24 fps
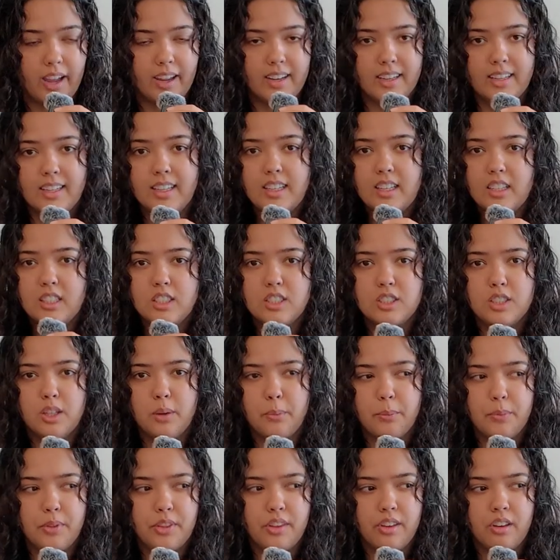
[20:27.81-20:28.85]
needed
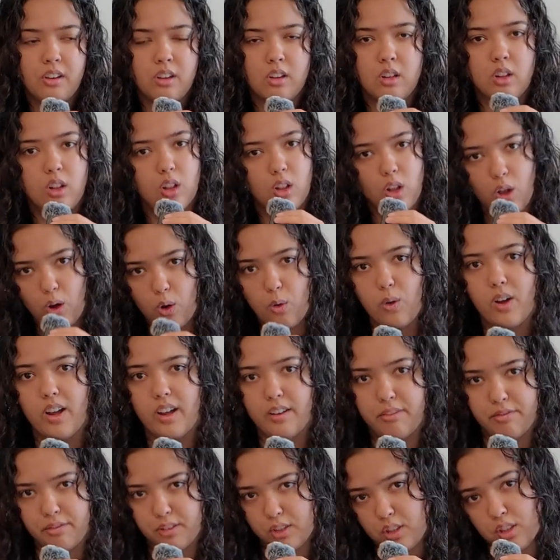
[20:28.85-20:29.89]
something low
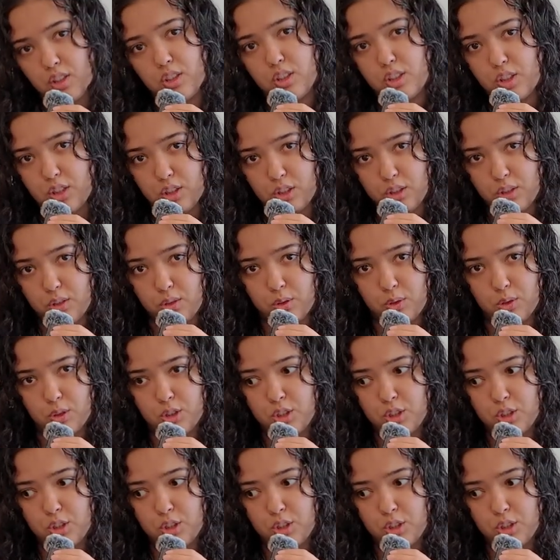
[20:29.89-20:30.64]
effort to do.